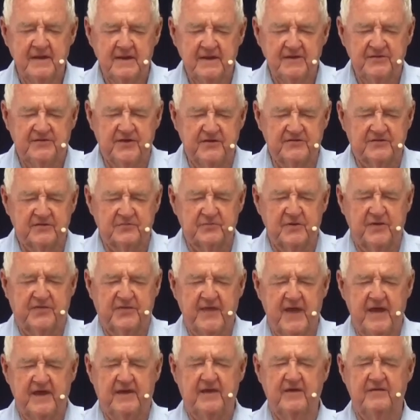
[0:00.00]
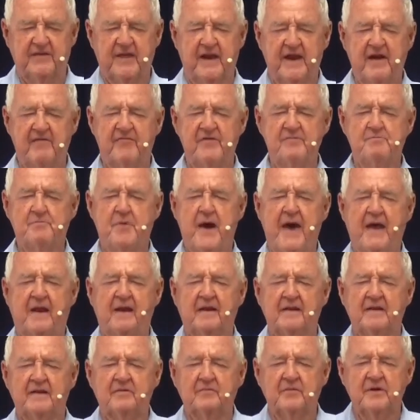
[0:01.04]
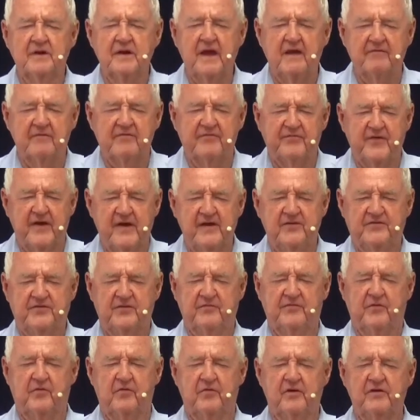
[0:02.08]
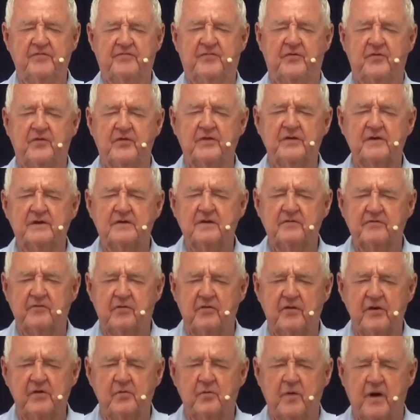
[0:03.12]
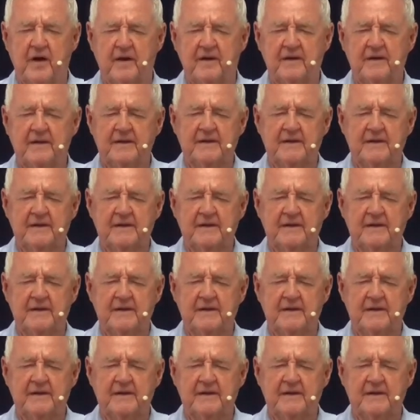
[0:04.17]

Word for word: Jesus, we thank you that every battle that we ever face, you've already fought it and you've already won.